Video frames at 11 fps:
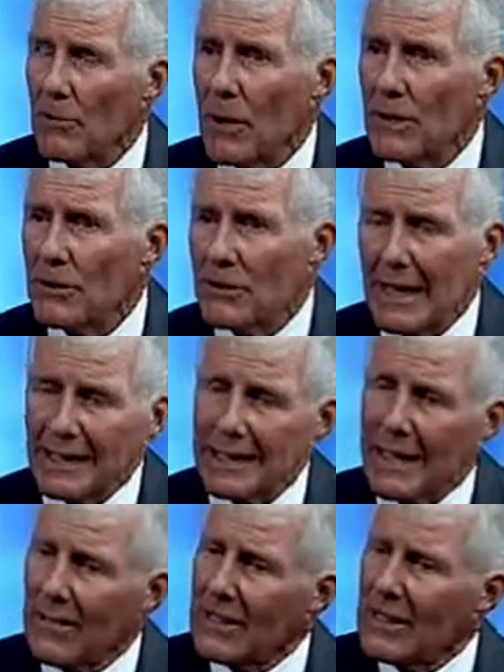both ways. You can't
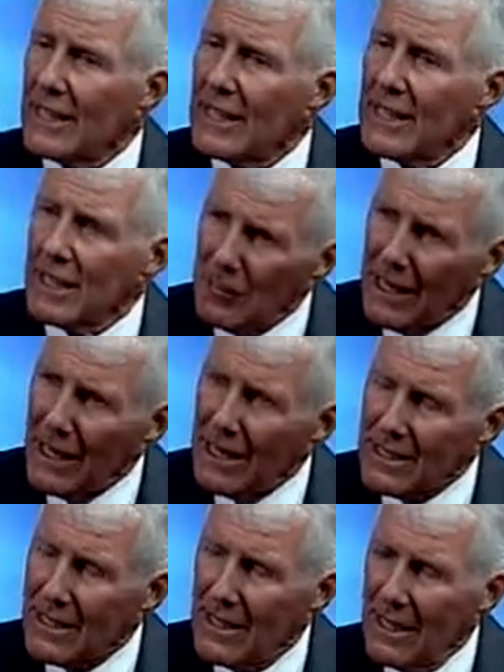say things I did in the
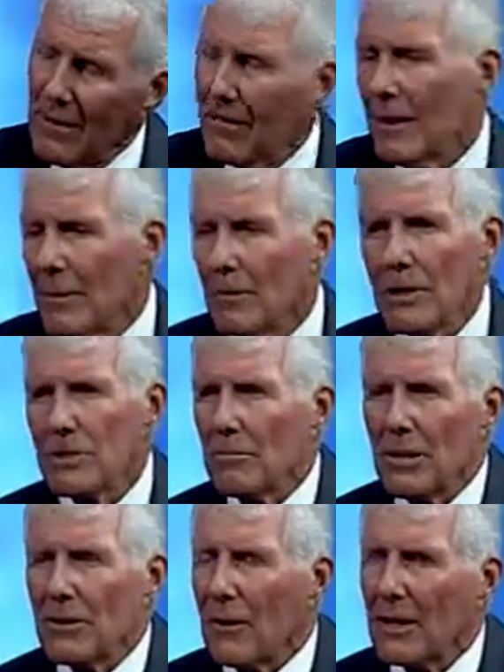past, maybe we
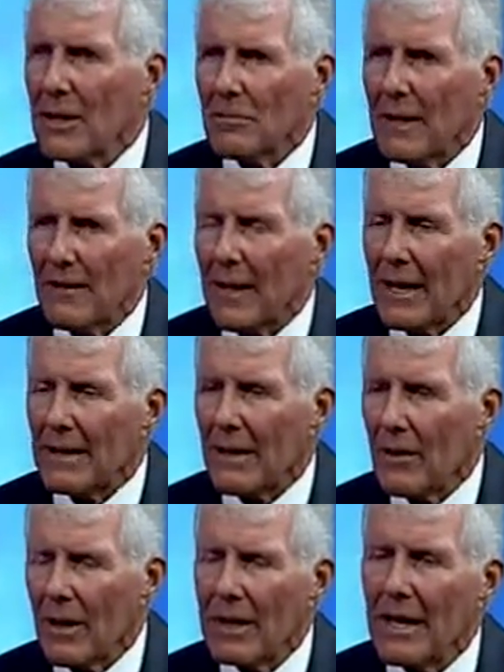shouldn't be talking about that.
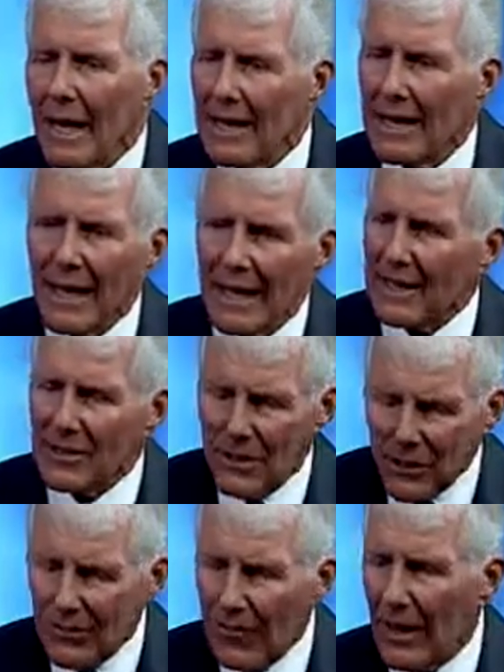No. And again, he's a
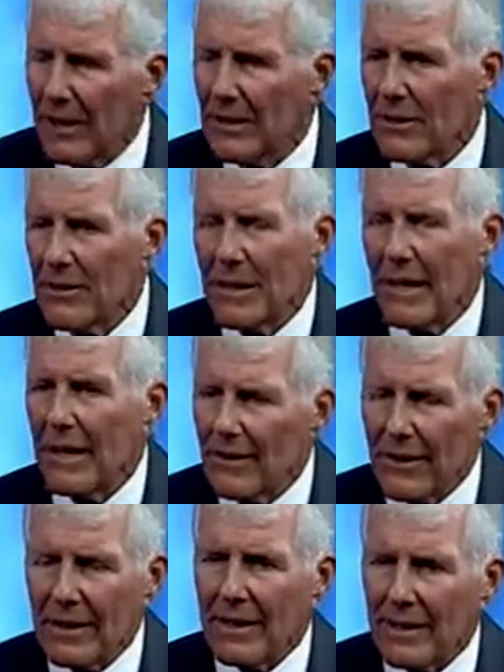good father, and
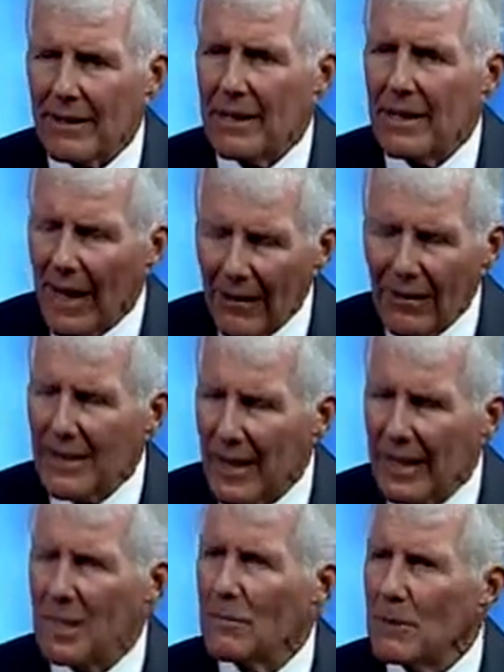I think
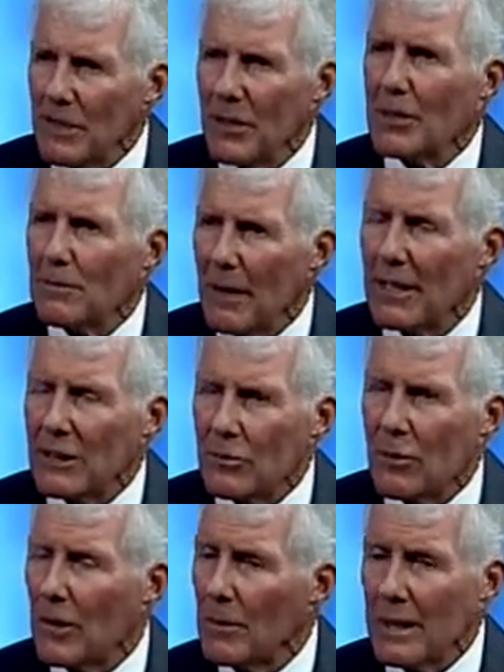down deep he's a good man
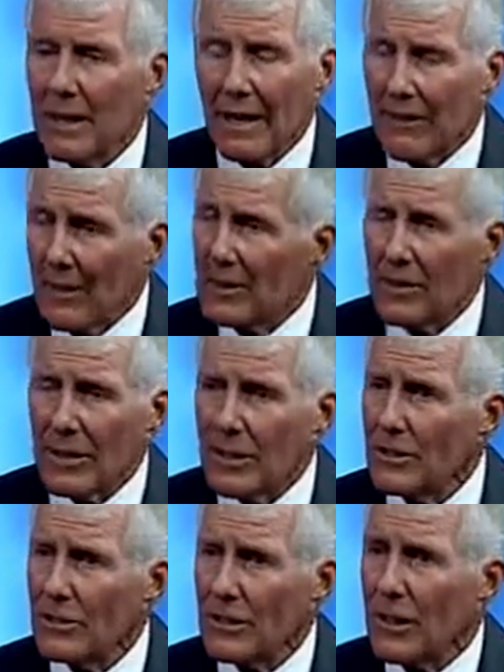as well. But these are
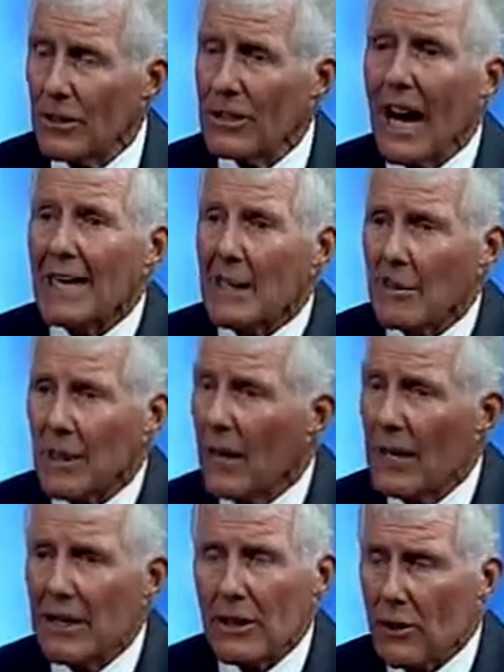issues that are
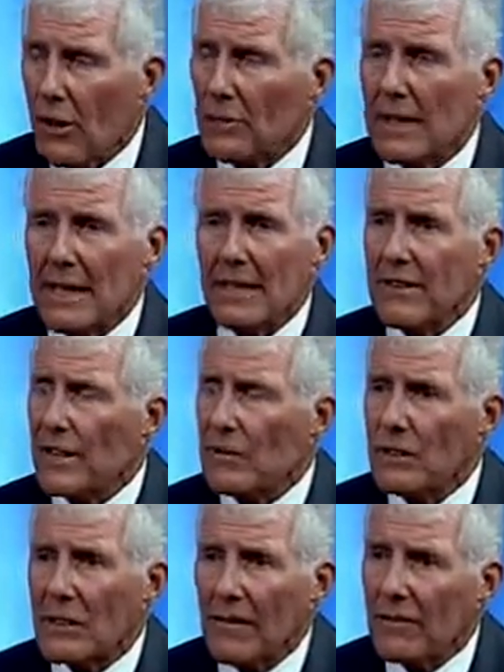documented. I didn't talk about anything
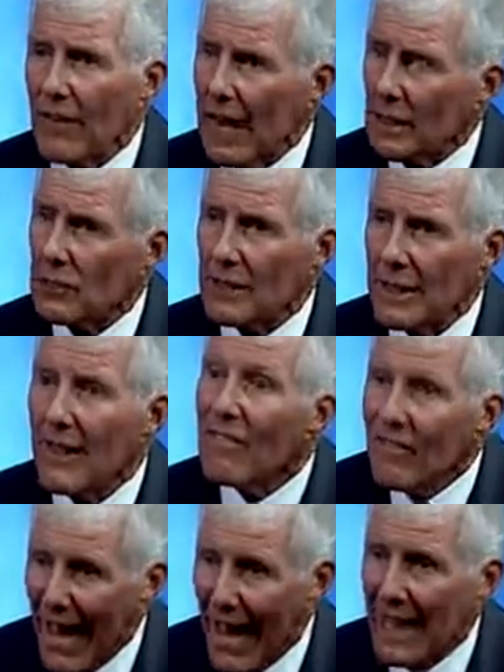that was not factually
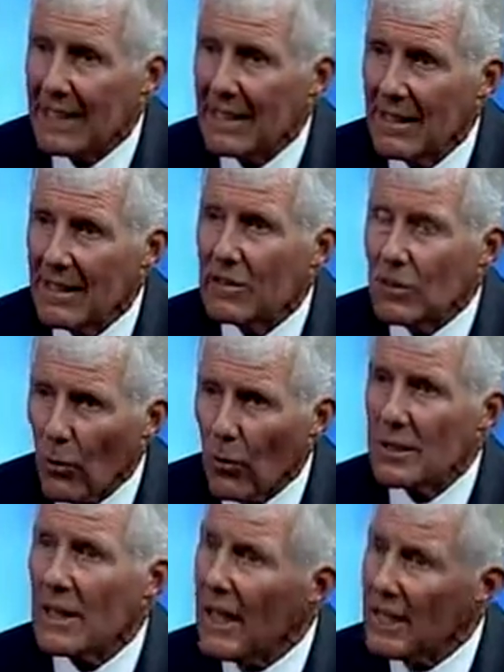fact.
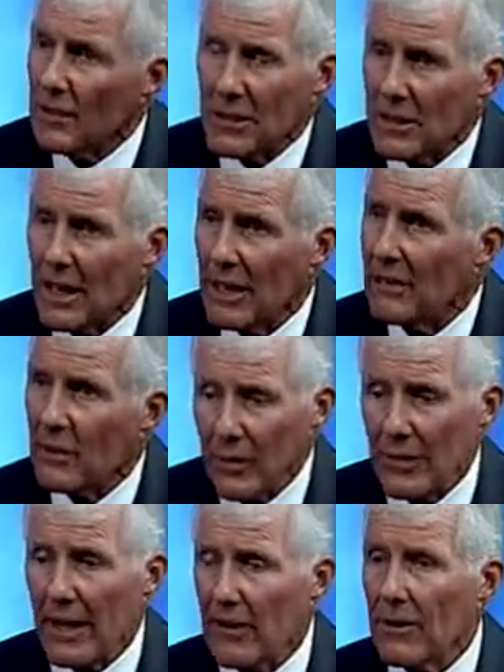Court documents, Dave, that
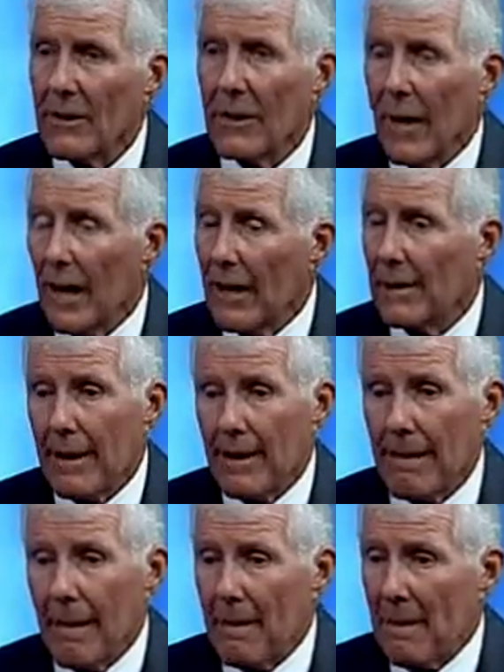were there.
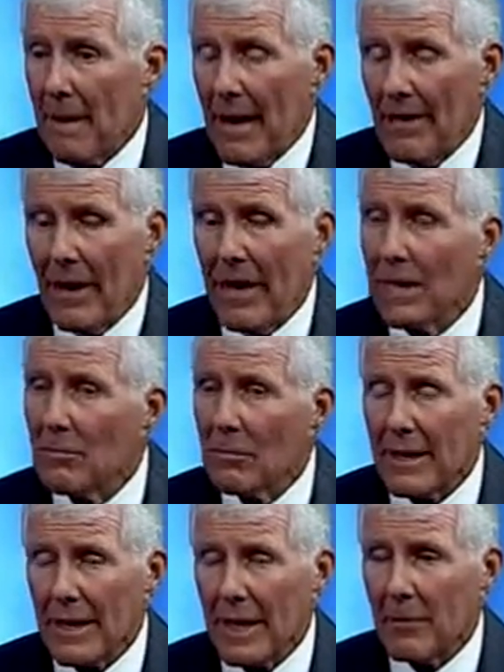And if I didn't
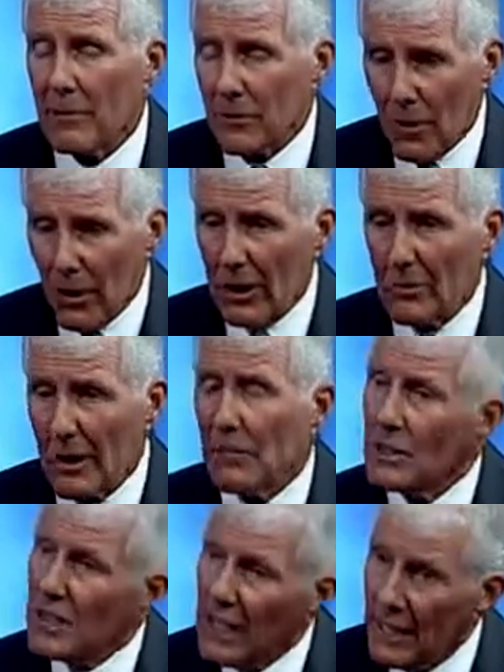bring it up or talk about
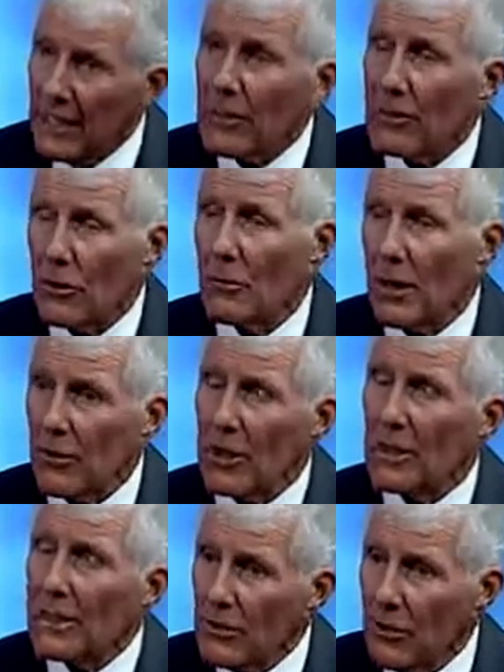it, which he did too, by the
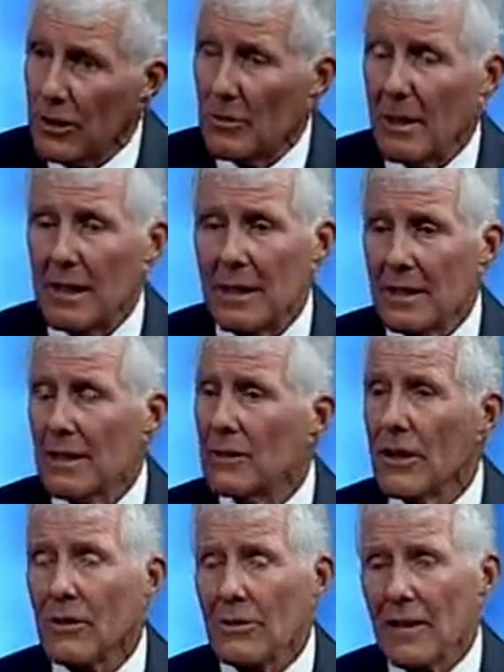way, he talked about it.
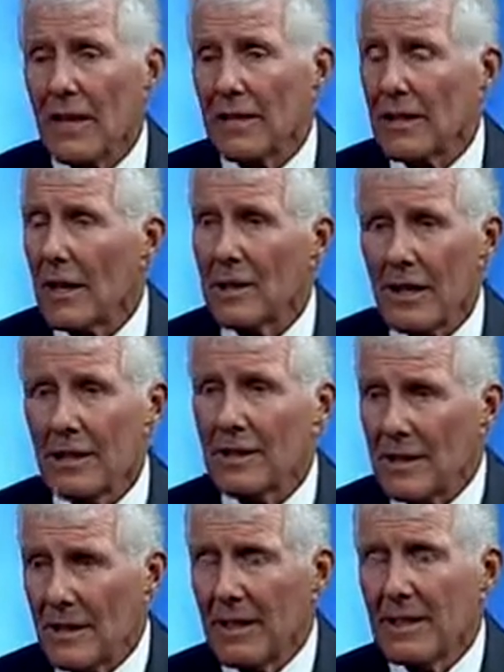You know, if he got the
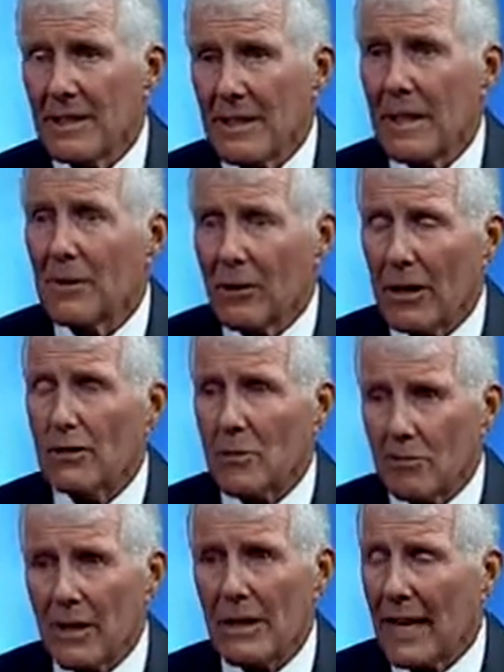nomination, the Democrats
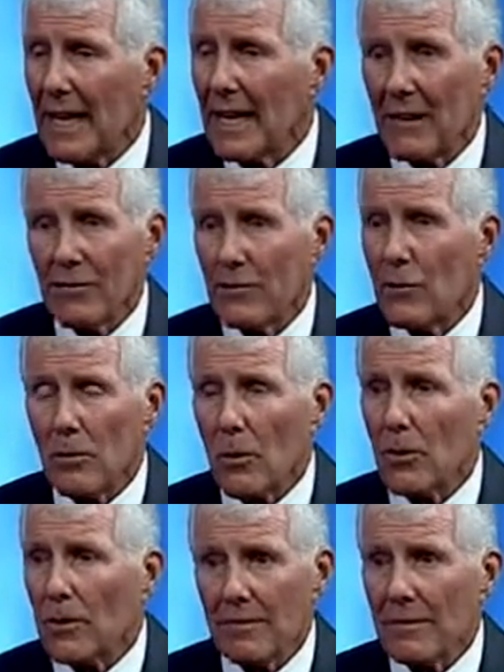would bring that out full
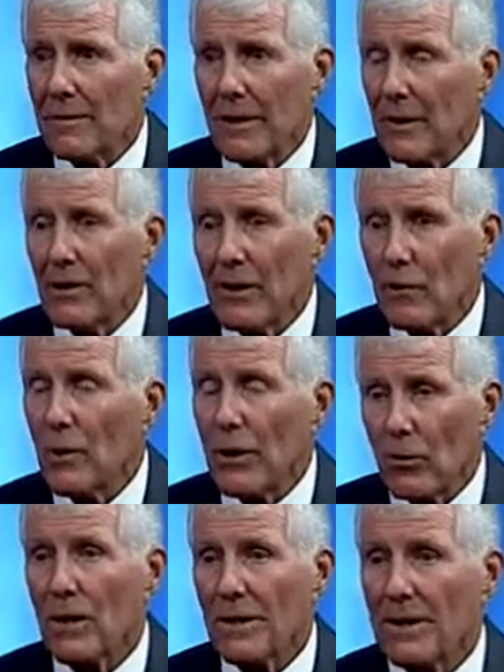bore, in
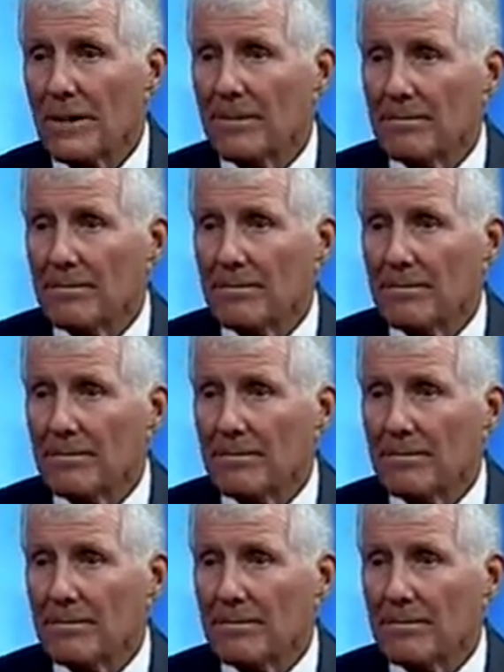week 1.